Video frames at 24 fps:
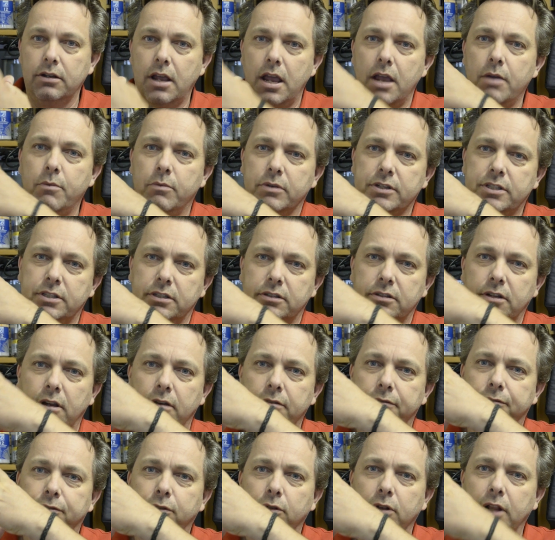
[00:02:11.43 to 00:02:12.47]
it wasn't a
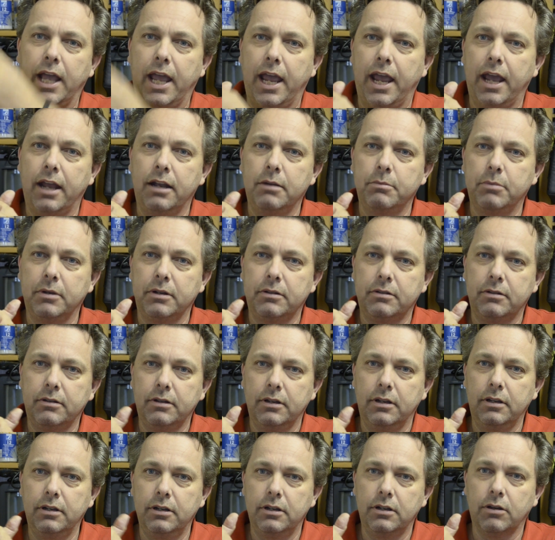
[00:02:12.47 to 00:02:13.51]
full hand, but
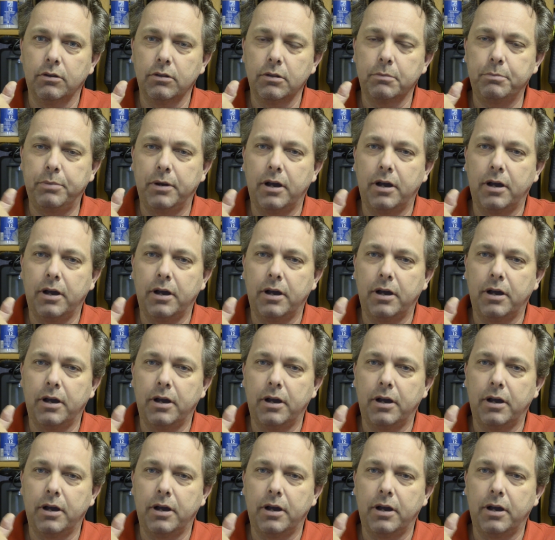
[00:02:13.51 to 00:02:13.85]
the